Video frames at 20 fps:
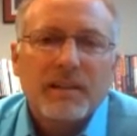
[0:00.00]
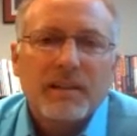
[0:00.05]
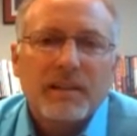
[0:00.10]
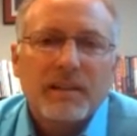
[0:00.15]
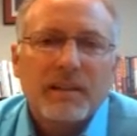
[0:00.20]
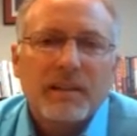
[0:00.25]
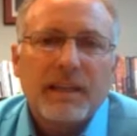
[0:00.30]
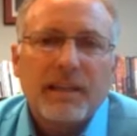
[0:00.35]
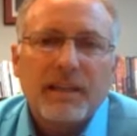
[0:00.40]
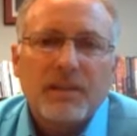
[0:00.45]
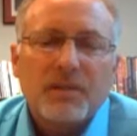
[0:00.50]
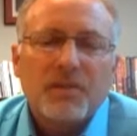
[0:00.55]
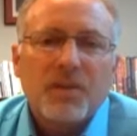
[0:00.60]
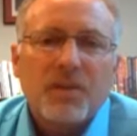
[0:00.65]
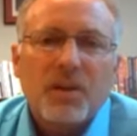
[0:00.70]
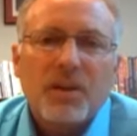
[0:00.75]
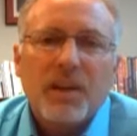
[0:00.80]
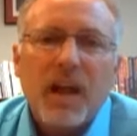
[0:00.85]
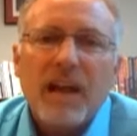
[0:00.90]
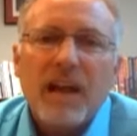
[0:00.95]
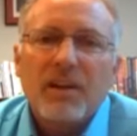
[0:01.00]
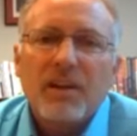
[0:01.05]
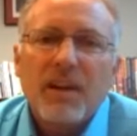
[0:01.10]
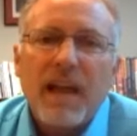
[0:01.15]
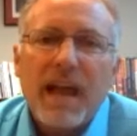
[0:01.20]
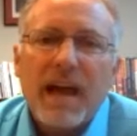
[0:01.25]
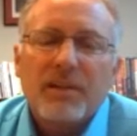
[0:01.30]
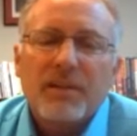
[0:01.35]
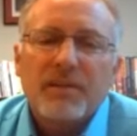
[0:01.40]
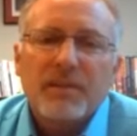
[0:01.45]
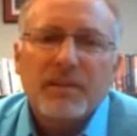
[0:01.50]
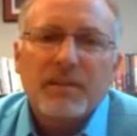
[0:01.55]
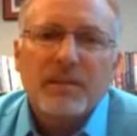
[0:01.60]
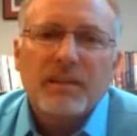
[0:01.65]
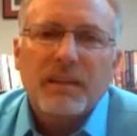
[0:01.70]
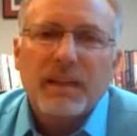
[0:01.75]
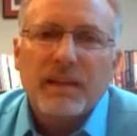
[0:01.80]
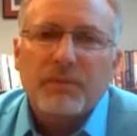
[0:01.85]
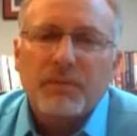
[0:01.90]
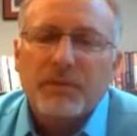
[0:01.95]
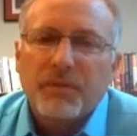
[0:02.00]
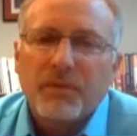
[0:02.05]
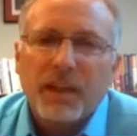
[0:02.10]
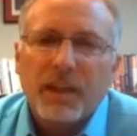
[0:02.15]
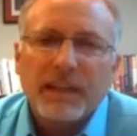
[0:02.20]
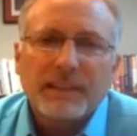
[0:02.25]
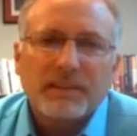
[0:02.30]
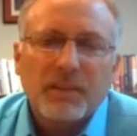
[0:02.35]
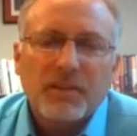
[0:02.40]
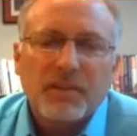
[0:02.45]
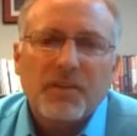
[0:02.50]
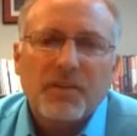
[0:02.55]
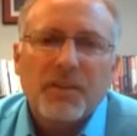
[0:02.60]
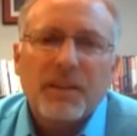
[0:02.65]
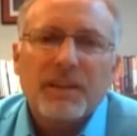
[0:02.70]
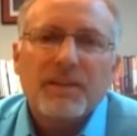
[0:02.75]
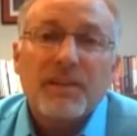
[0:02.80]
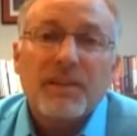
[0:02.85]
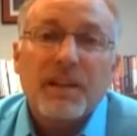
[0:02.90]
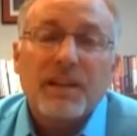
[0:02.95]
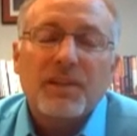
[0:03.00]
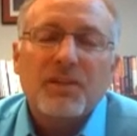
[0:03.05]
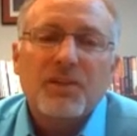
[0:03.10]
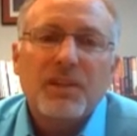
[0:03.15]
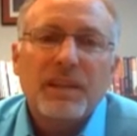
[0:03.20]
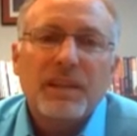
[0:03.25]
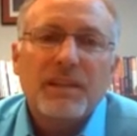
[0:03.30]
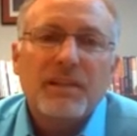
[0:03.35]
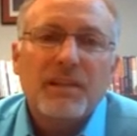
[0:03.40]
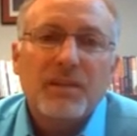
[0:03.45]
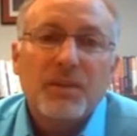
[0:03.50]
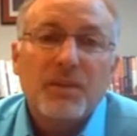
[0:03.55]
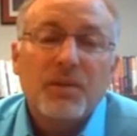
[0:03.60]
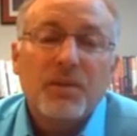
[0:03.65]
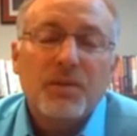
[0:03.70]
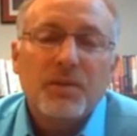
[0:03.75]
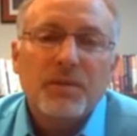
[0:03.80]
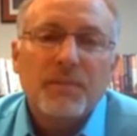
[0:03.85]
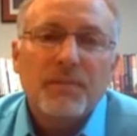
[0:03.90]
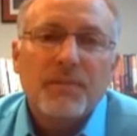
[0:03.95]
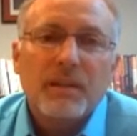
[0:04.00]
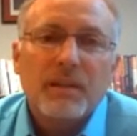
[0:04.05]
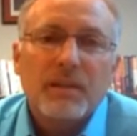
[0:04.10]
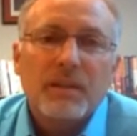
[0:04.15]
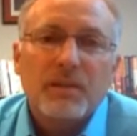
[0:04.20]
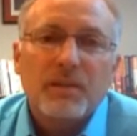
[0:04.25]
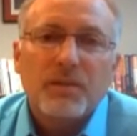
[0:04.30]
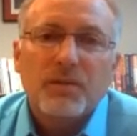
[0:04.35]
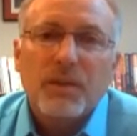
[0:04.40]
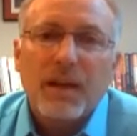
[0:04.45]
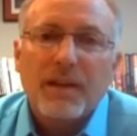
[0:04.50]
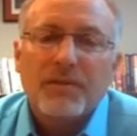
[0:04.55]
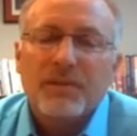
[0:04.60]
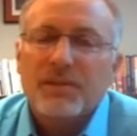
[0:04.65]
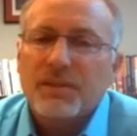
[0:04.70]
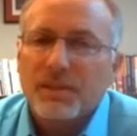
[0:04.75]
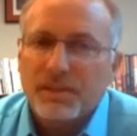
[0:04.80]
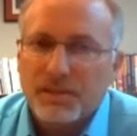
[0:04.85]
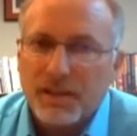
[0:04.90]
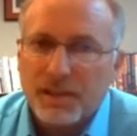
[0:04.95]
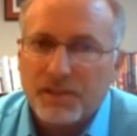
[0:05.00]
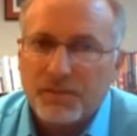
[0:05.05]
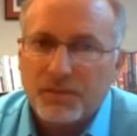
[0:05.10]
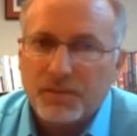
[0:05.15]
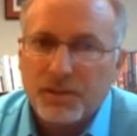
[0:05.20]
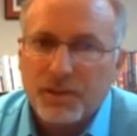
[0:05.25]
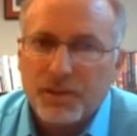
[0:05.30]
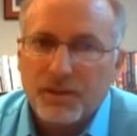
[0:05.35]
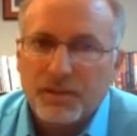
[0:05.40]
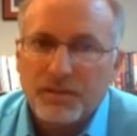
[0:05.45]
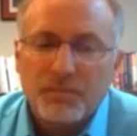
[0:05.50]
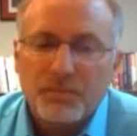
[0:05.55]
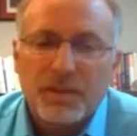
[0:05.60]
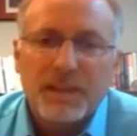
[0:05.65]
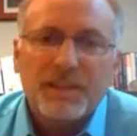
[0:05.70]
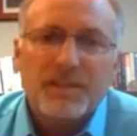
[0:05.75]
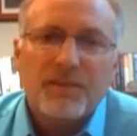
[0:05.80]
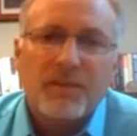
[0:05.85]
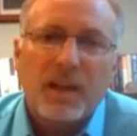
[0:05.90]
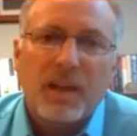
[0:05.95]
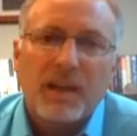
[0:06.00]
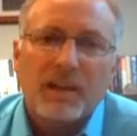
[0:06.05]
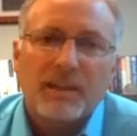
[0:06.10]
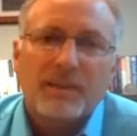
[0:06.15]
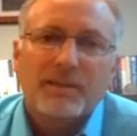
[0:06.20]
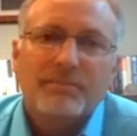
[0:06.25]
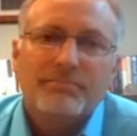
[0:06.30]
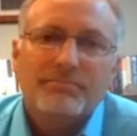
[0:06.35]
and that you start to iron out and reflect on the things that you need to do to have a successful year. Best of luck.